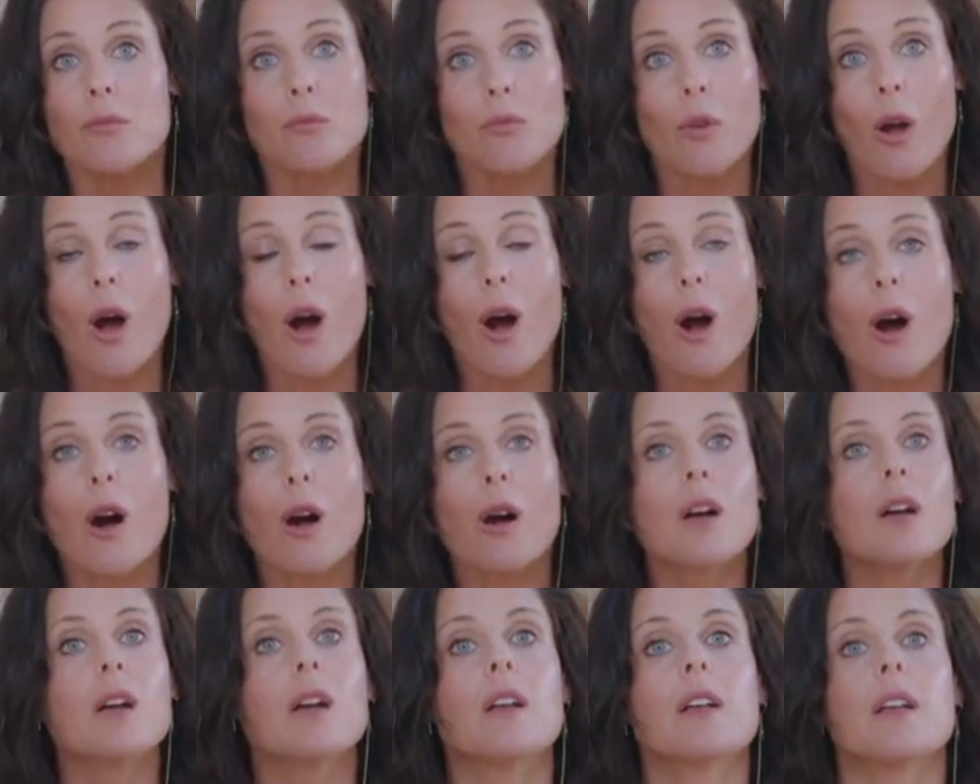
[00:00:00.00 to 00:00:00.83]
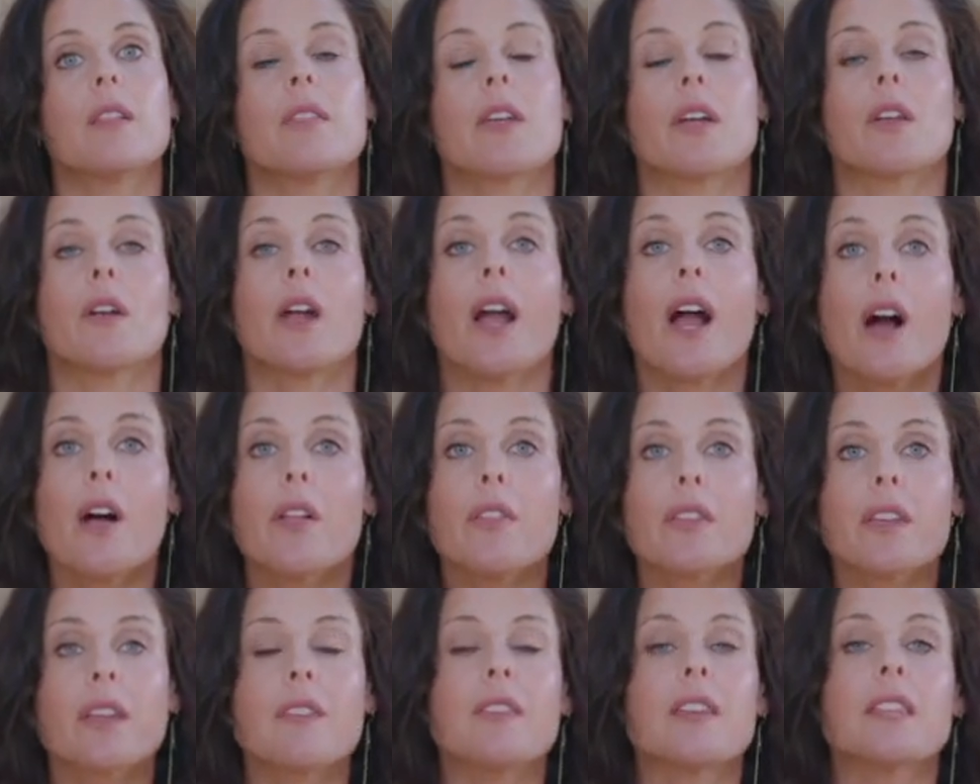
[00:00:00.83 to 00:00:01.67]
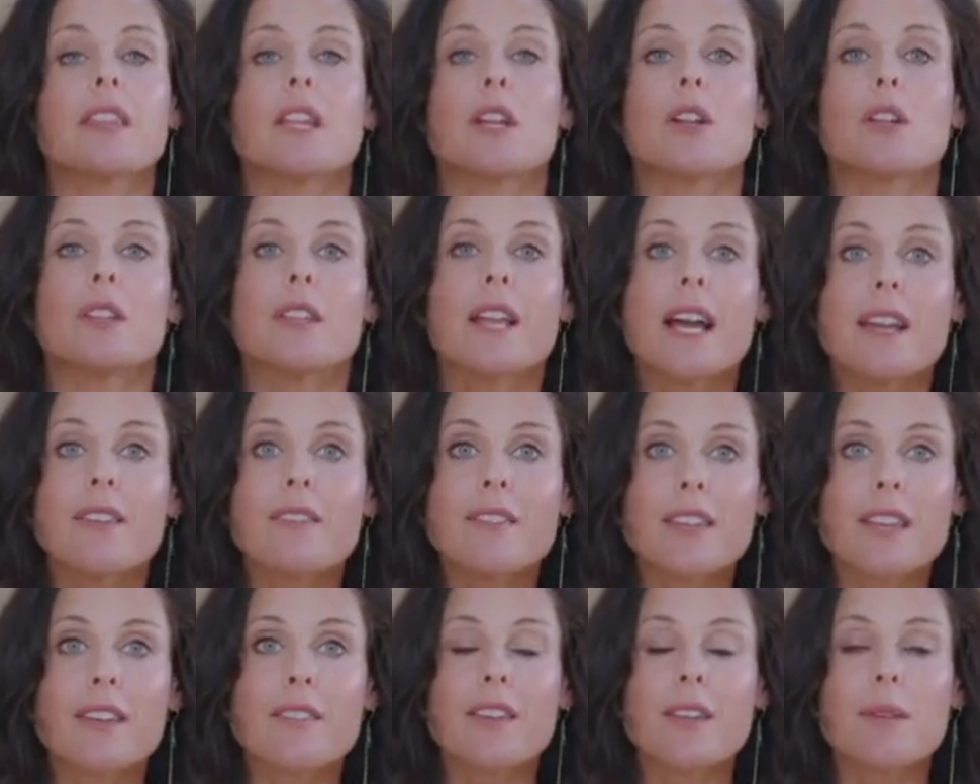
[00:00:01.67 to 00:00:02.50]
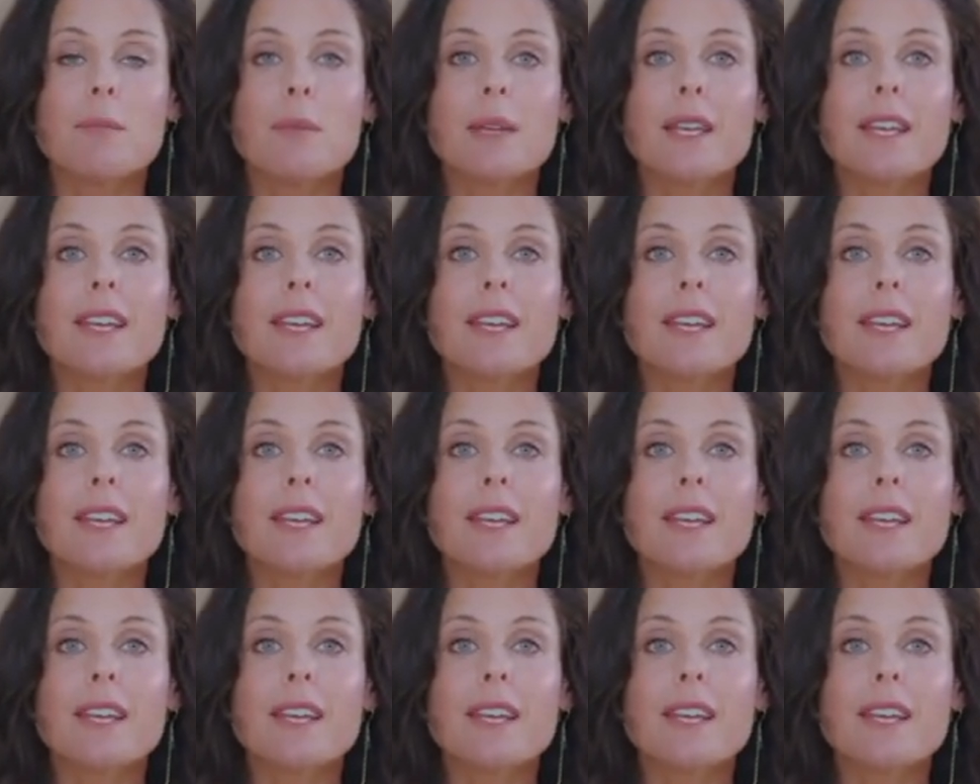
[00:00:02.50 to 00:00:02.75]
raw, that are health-giving, that are life-giving,